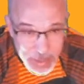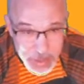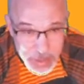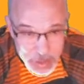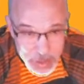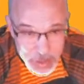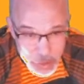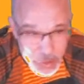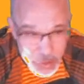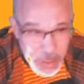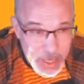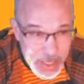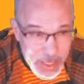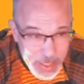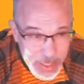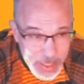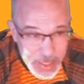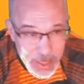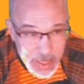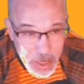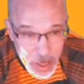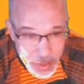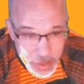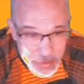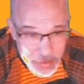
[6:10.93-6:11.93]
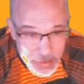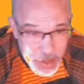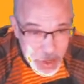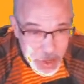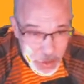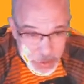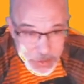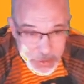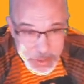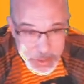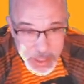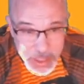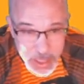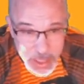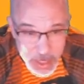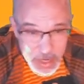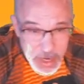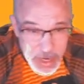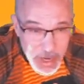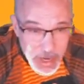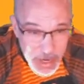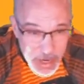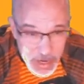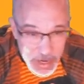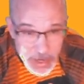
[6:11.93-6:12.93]
you can click on those
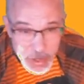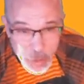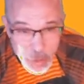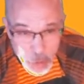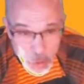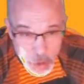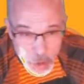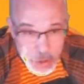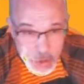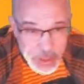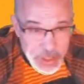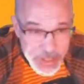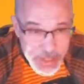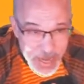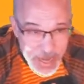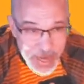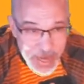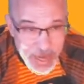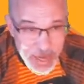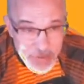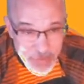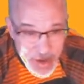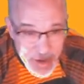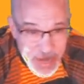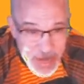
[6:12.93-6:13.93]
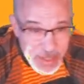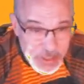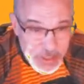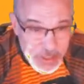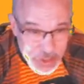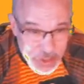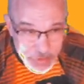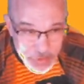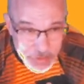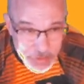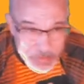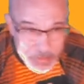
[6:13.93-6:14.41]
in order to take advantage of them.